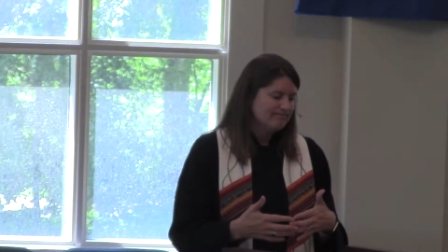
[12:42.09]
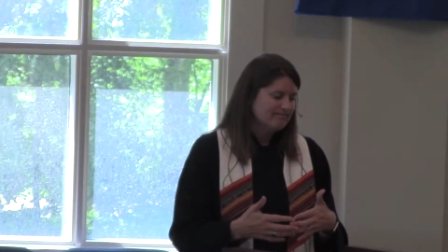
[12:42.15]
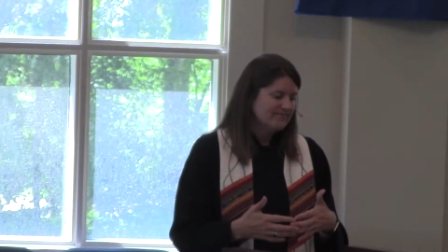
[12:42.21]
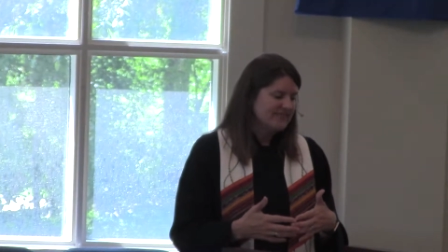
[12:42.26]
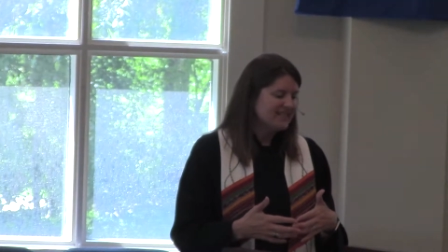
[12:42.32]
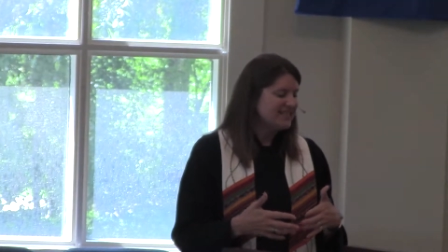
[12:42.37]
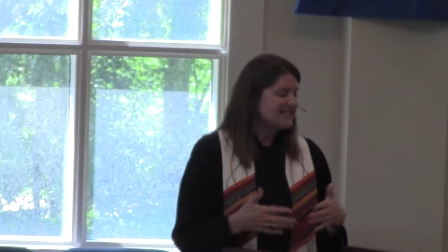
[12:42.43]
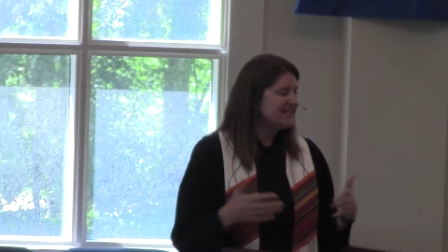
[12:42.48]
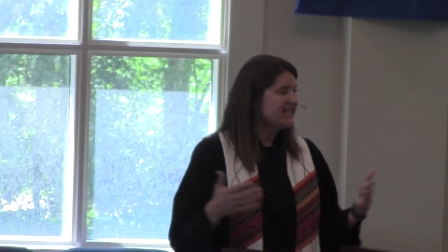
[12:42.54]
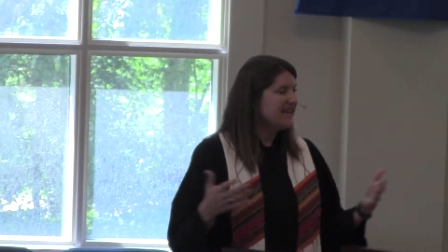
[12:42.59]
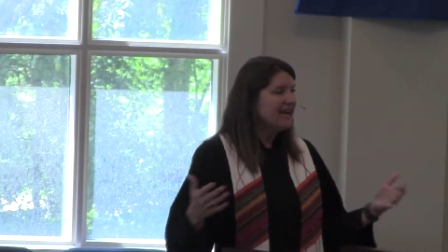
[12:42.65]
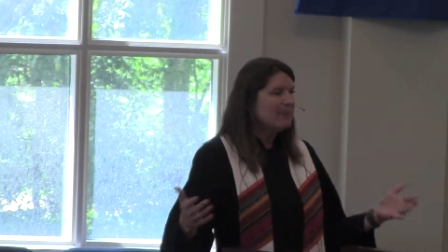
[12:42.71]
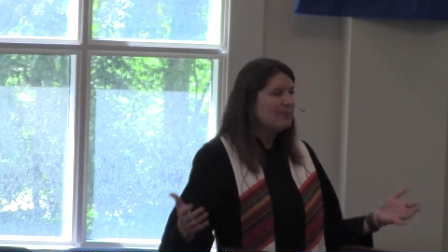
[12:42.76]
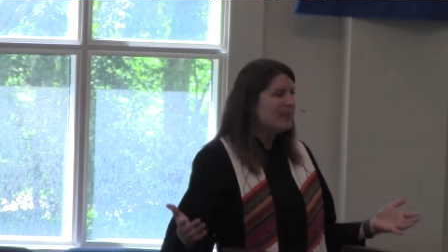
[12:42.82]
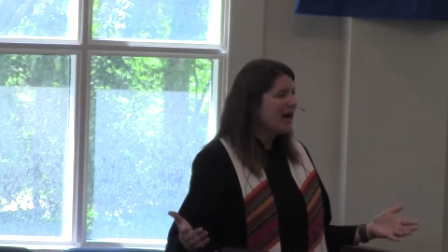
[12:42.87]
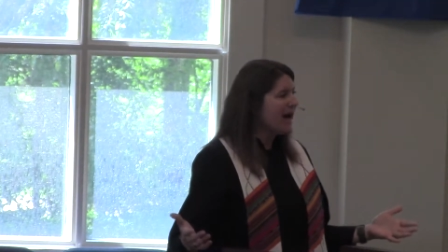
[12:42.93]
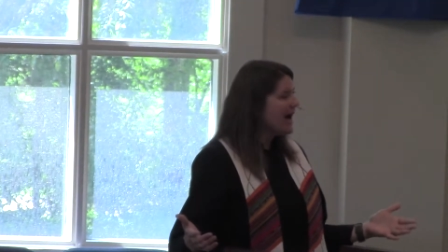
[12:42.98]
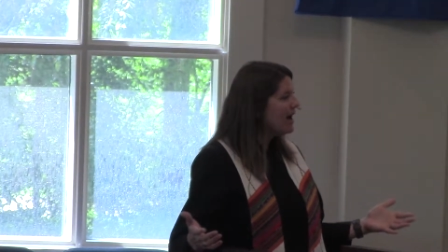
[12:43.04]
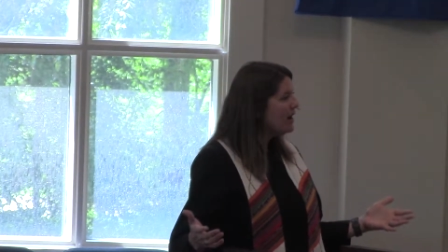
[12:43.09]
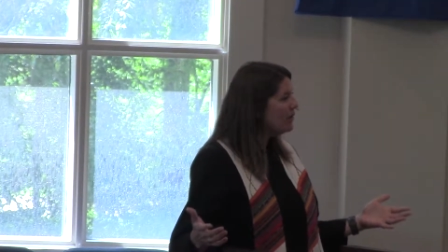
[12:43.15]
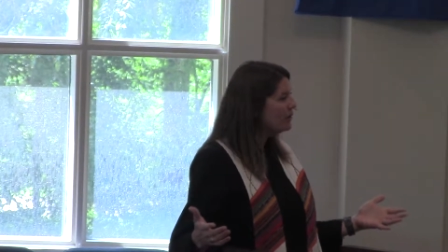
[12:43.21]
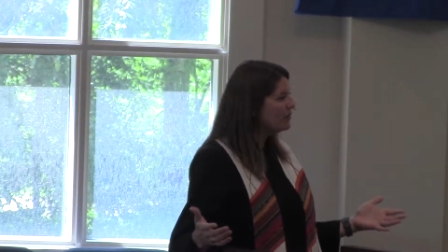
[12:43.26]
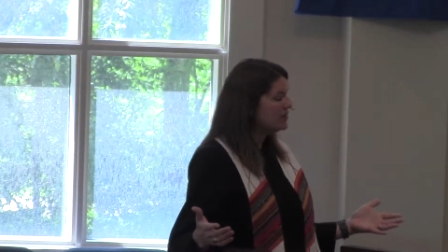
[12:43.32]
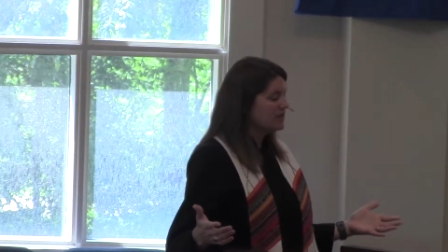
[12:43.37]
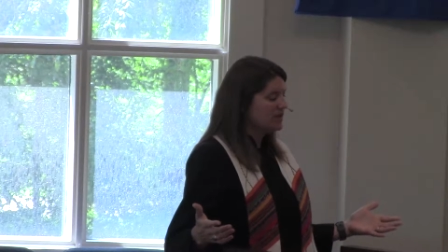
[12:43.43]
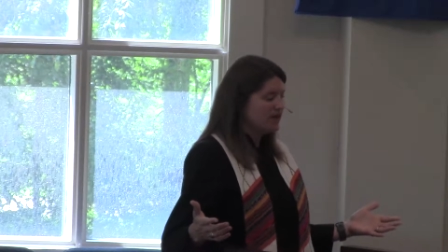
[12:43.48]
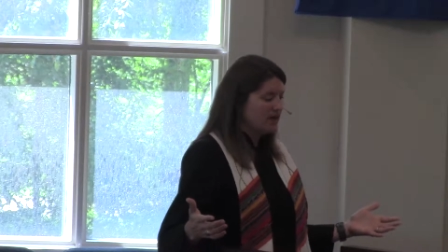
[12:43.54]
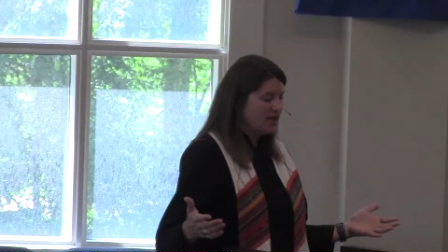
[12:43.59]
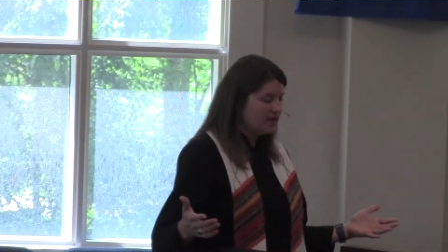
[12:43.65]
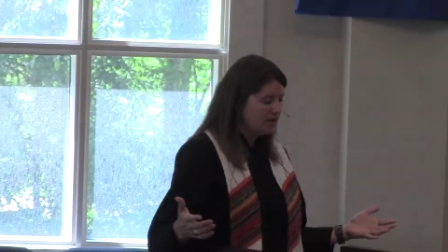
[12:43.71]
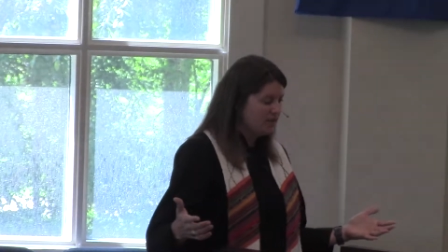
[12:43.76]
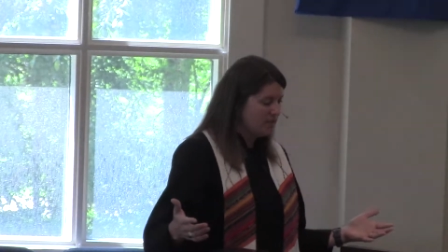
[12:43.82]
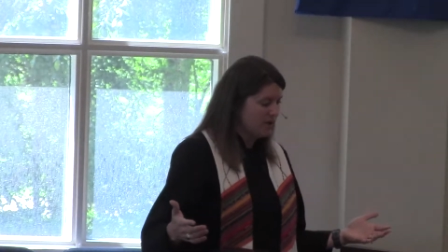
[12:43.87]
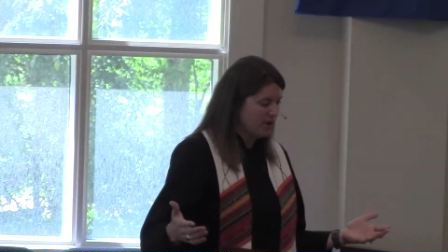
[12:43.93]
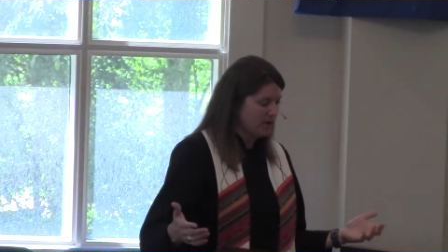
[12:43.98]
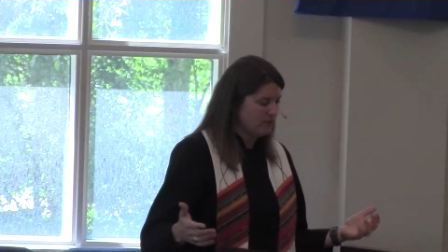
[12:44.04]
To step out of the
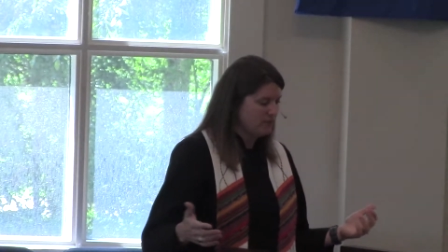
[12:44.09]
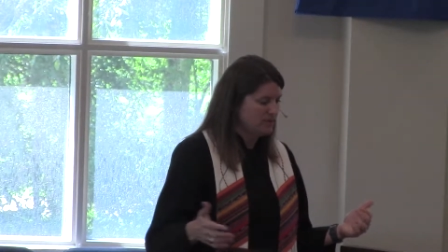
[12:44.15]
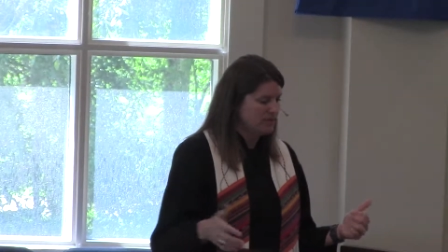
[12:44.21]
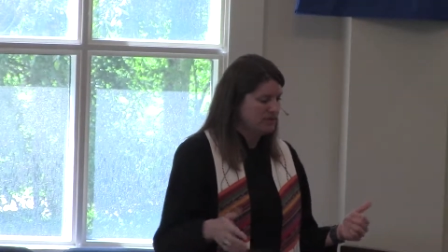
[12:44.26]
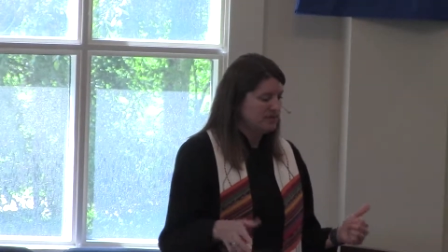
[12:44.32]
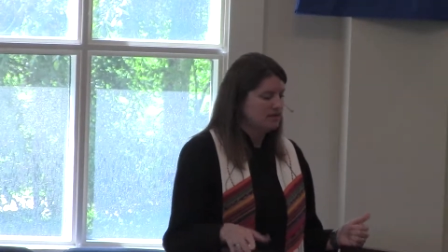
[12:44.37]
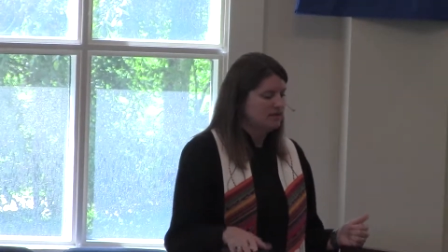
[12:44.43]
boat,